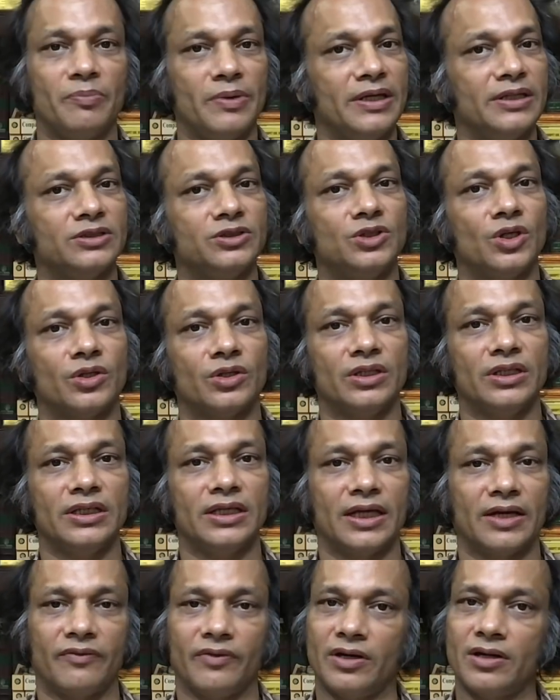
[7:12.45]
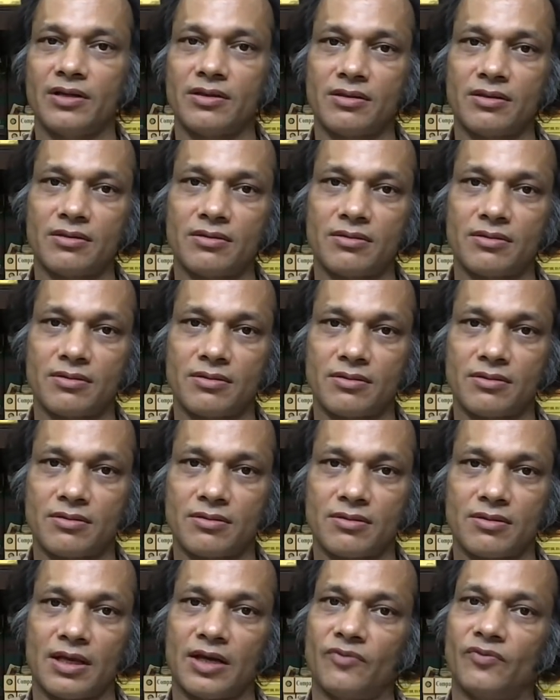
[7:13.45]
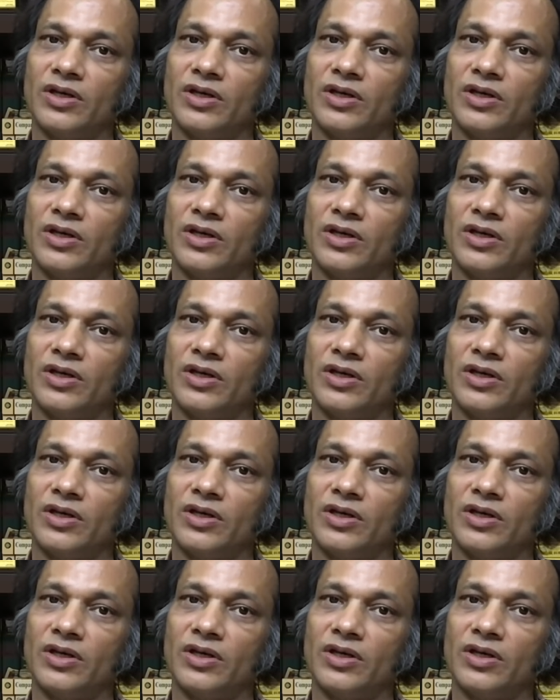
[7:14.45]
based on the evidence.